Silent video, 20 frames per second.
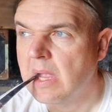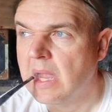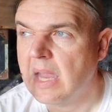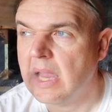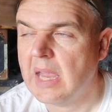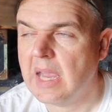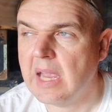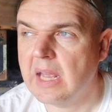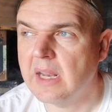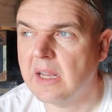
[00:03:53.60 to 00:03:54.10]

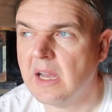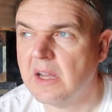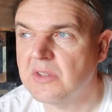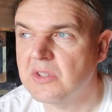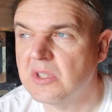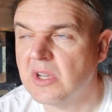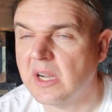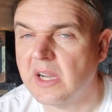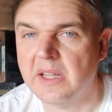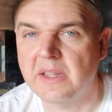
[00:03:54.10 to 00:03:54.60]
And it got
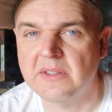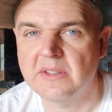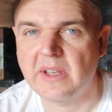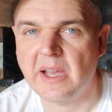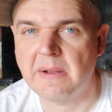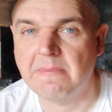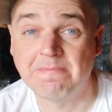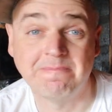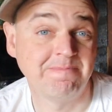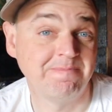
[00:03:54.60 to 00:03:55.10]
stuck
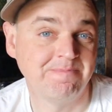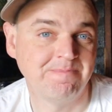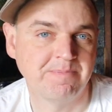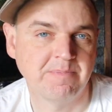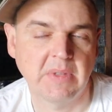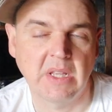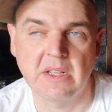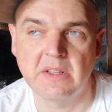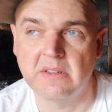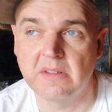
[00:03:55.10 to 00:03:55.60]
inside.
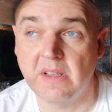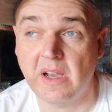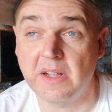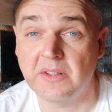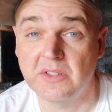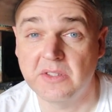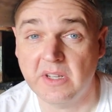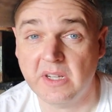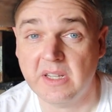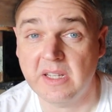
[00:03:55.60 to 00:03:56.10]
It
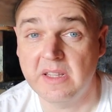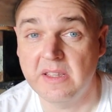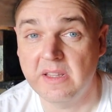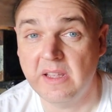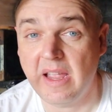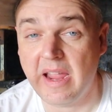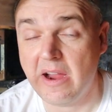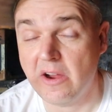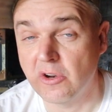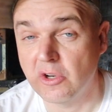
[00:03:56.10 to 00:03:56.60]
got stuck in
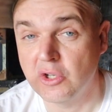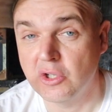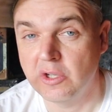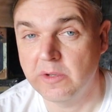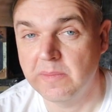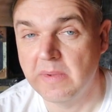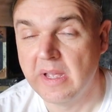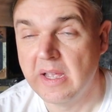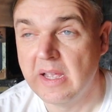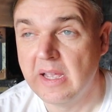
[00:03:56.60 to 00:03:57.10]
the air
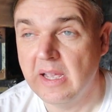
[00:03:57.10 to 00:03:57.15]
tube.